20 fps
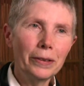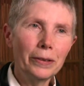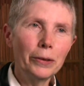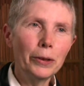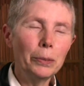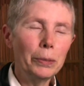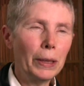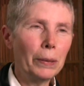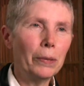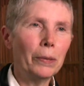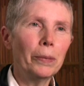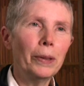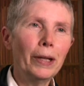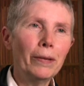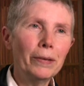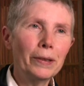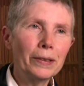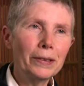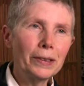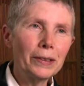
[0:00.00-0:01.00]
newspaper. We
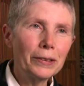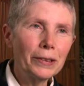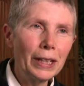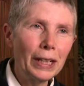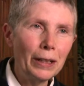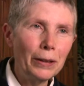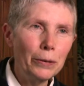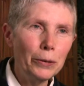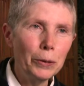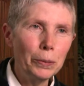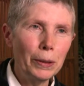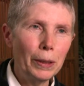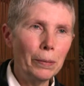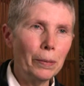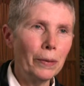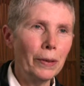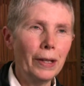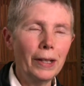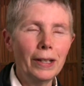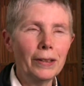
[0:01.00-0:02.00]
have this little tiny
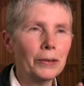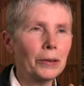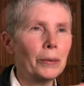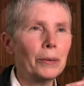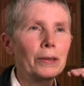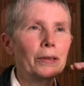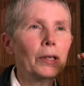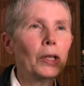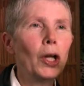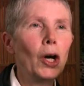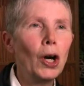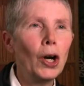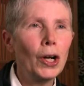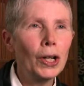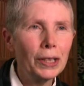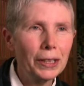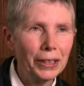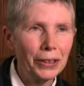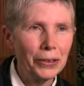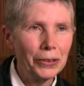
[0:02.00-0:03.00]
newspaper that has always
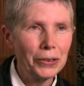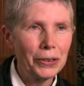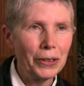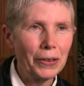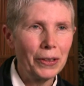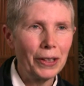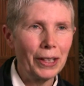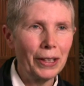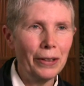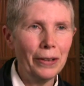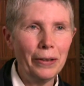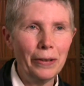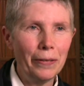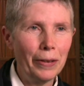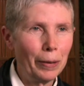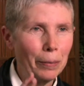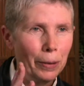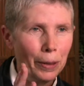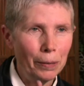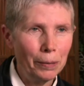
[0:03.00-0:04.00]
long letters to the editor.
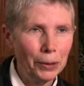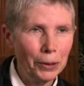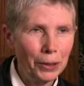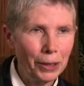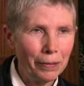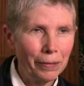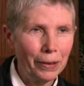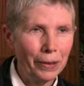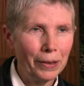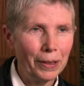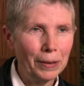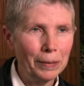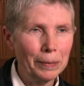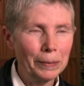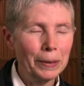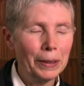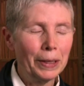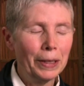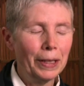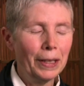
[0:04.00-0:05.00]
They publish everything.
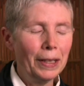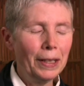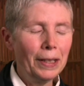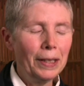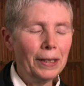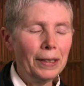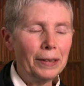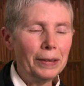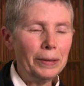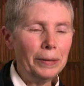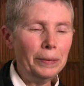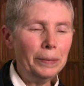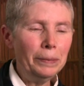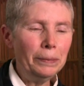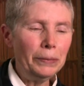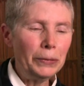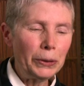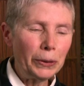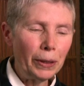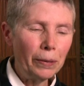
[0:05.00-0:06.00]

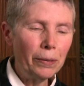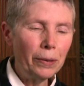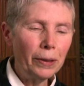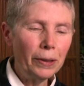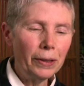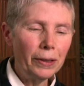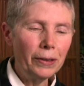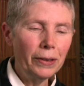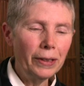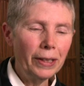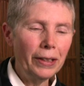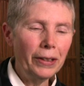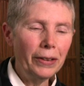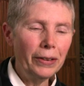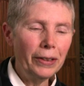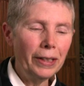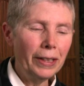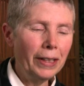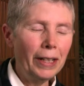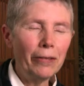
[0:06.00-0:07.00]
So I wrote a little letter,
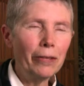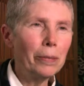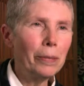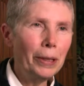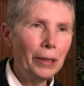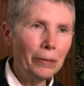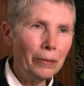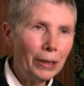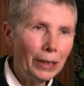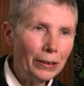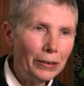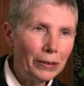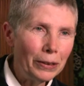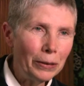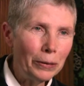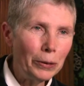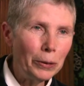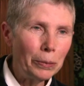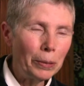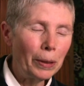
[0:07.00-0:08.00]
and everybody reads the
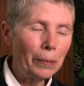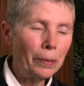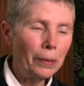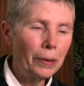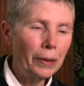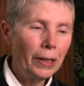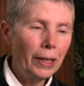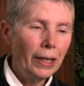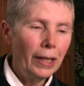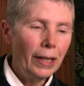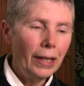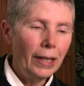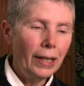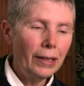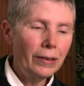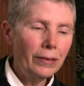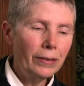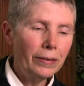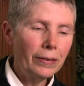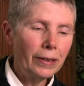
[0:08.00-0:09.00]
newspaper,
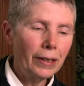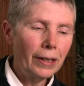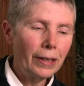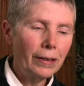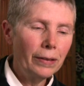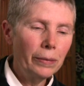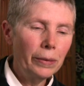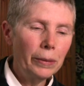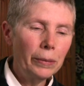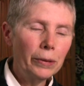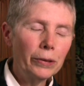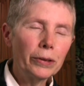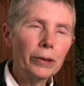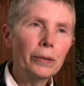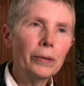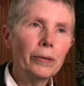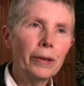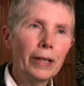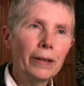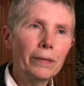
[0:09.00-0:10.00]
and said we were
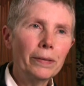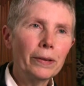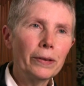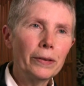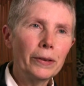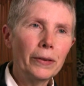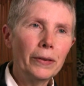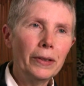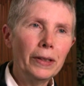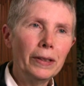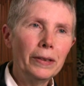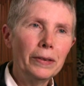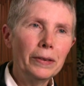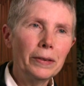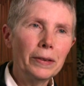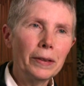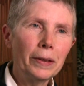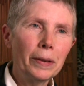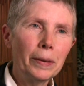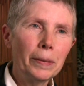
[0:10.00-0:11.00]
so grateful to these